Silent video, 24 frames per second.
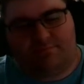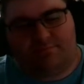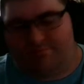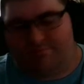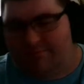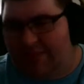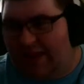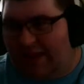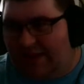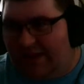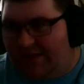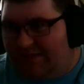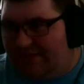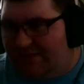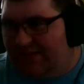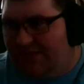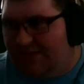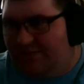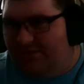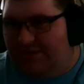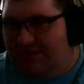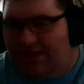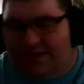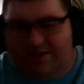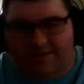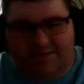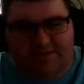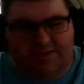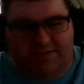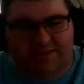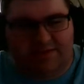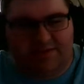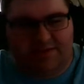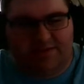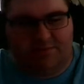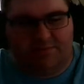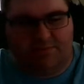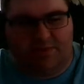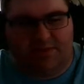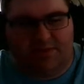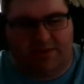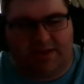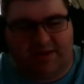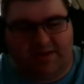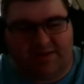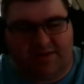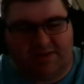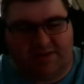that that is the one
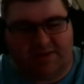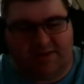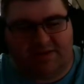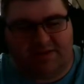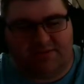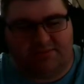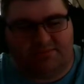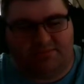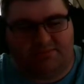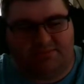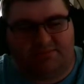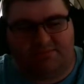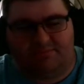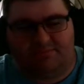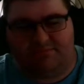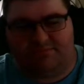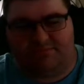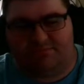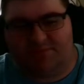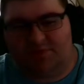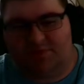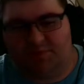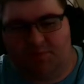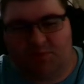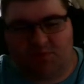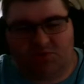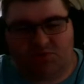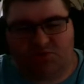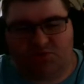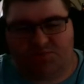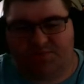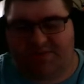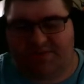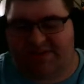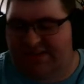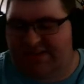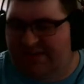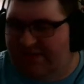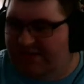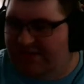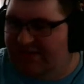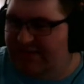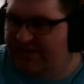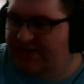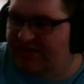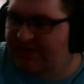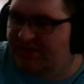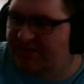that is the most recent
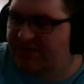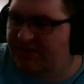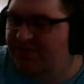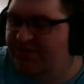issue.